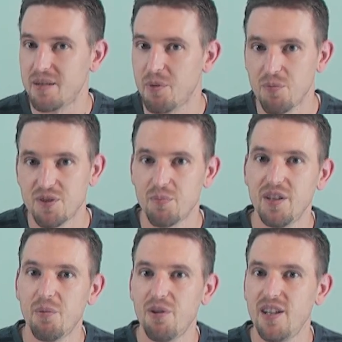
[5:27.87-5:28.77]
I mean,
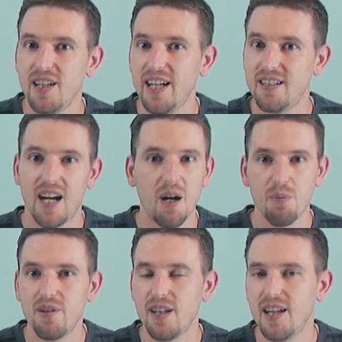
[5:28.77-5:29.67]
Sabrina really liked it. I
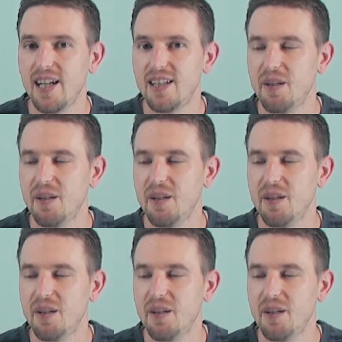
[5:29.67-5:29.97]
really liked it.